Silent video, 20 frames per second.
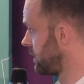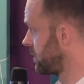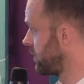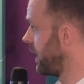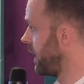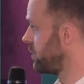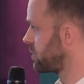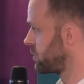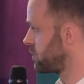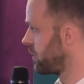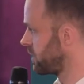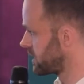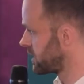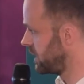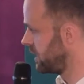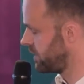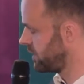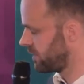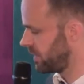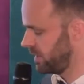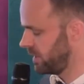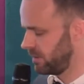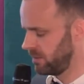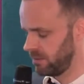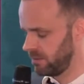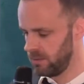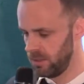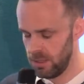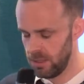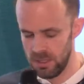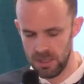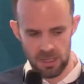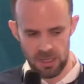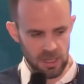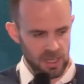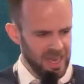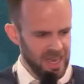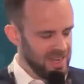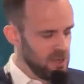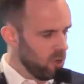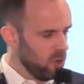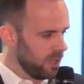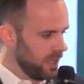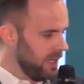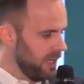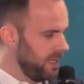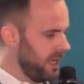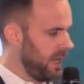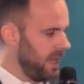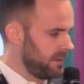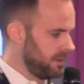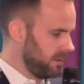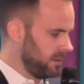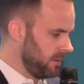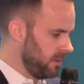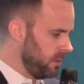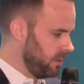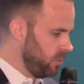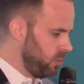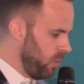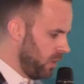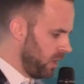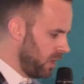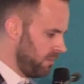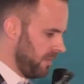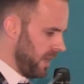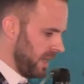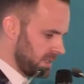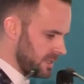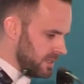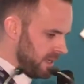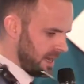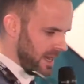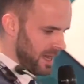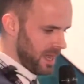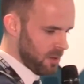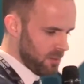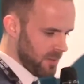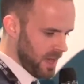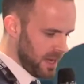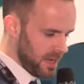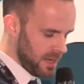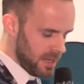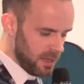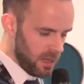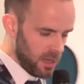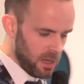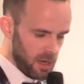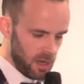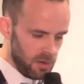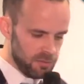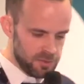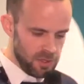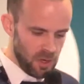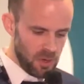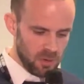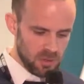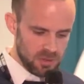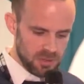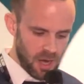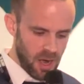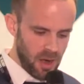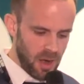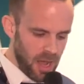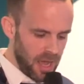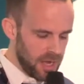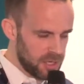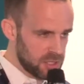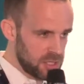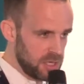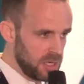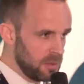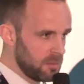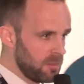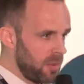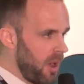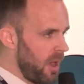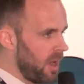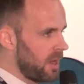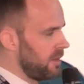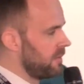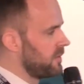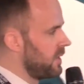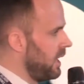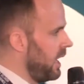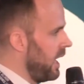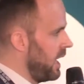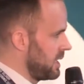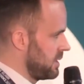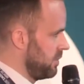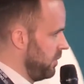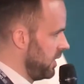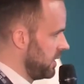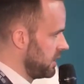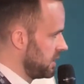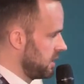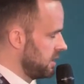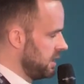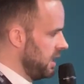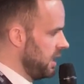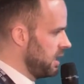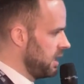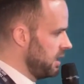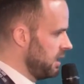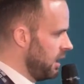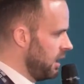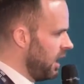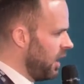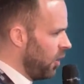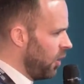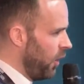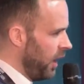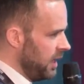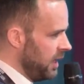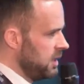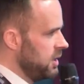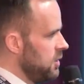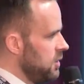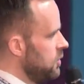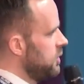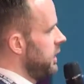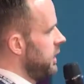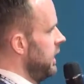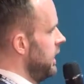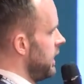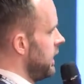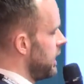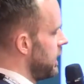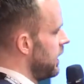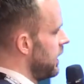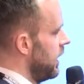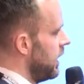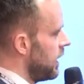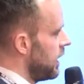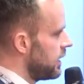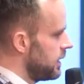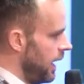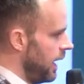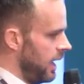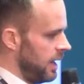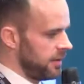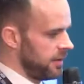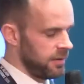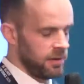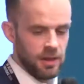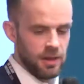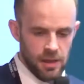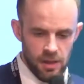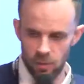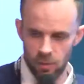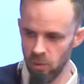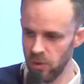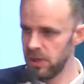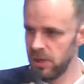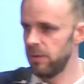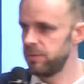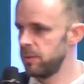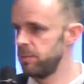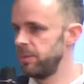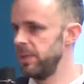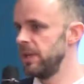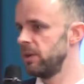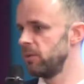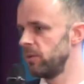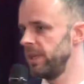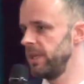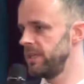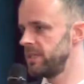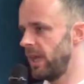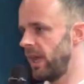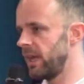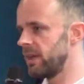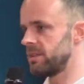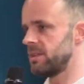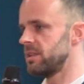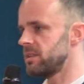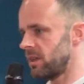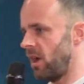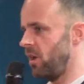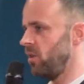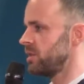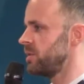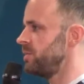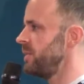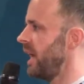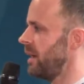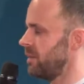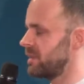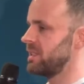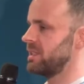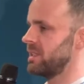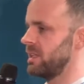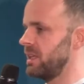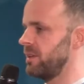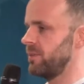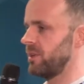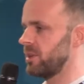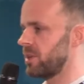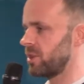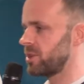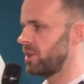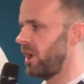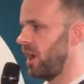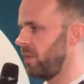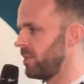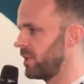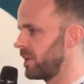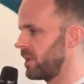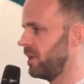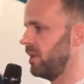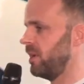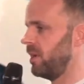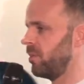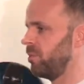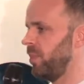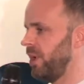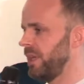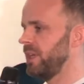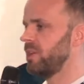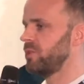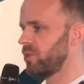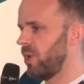crowdsource delivery. And look in that word mess there, how many of those are actually part of the last mile today? When do you think that one of the big retailers is going to be able to deliver your shopping by a